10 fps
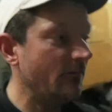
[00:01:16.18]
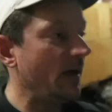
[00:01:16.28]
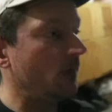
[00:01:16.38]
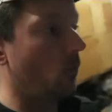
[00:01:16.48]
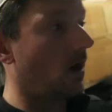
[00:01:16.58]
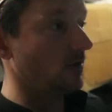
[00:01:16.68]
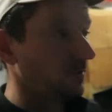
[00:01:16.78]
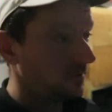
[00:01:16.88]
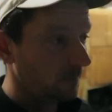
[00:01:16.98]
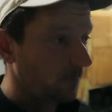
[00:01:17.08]
had
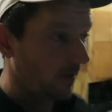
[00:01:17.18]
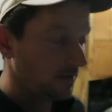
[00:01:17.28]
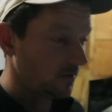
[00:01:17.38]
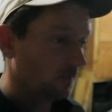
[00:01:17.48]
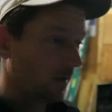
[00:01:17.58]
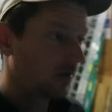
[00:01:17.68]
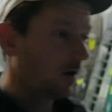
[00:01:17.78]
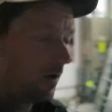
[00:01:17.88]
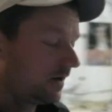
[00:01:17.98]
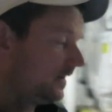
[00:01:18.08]
Washington plates on my
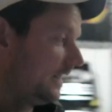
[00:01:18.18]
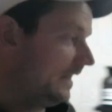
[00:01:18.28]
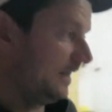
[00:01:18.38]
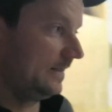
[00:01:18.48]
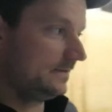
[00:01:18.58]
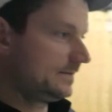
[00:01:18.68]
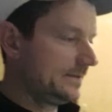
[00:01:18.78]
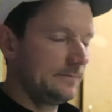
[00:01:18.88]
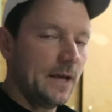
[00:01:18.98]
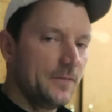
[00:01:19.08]
car, and
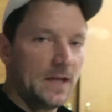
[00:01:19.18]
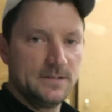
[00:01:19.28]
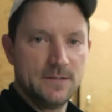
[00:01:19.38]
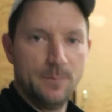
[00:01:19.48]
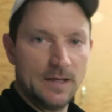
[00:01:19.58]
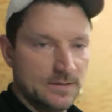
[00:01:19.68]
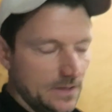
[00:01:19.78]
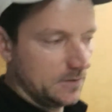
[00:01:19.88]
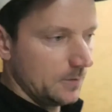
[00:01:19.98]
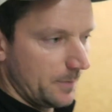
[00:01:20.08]
not that it's a big
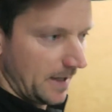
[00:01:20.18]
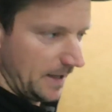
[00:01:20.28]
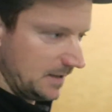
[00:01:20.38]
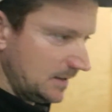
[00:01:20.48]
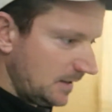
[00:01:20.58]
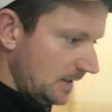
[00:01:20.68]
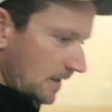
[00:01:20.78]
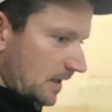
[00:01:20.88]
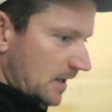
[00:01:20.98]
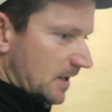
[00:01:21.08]
deal, but
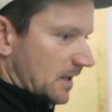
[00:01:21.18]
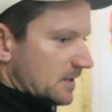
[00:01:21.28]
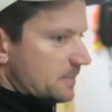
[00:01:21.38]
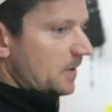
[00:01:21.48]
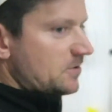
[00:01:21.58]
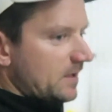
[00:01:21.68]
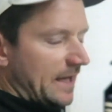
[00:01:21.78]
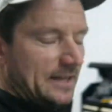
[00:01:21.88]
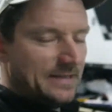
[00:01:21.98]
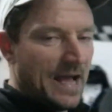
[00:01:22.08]
especially
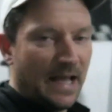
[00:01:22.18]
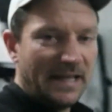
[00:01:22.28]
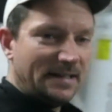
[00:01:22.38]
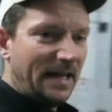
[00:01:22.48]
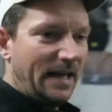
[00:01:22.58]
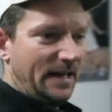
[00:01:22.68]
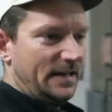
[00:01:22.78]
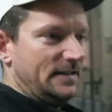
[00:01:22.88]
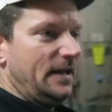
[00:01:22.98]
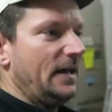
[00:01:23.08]
at night
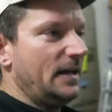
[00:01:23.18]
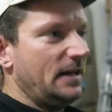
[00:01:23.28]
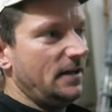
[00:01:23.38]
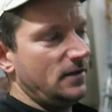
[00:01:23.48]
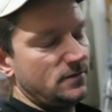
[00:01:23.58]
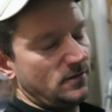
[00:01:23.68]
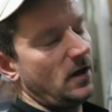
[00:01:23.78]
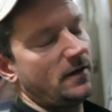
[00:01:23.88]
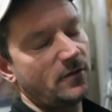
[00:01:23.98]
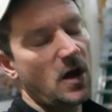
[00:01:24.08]
and there's a
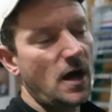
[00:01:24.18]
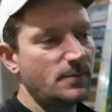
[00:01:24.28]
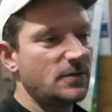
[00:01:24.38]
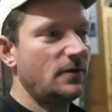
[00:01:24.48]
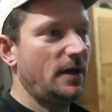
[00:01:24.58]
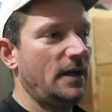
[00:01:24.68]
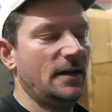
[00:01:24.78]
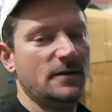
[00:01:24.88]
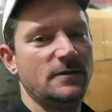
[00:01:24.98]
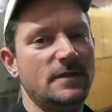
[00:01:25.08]
lot of cops
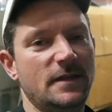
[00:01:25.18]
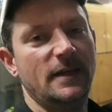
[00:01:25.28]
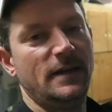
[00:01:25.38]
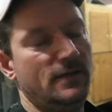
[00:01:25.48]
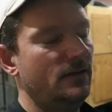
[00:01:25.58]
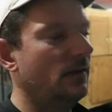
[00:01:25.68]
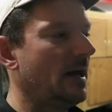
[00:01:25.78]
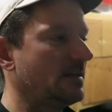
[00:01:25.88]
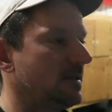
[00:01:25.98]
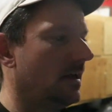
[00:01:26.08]
around, the
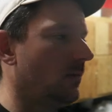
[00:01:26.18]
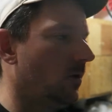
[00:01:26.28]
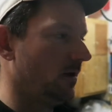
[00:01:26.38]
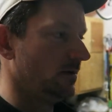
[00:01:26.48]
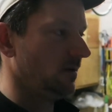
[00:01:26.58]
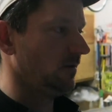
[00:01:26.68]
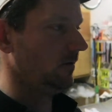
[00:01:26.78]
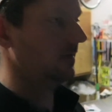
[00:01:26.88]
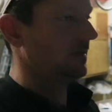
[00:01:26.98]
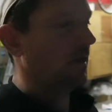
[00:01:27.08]
last thing I want to
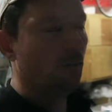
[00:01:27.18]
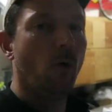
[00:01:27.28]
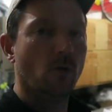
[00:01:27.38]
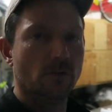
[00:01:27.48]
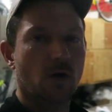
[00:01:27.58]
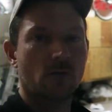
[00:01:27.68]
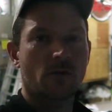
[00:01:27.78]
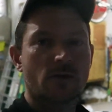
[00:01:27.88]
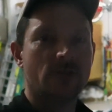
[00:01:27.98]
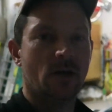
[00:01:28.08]
do is get pulled
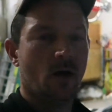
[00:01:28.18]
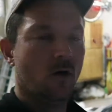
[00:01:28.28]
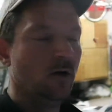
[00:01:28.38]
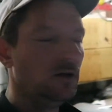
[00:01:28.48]
over. So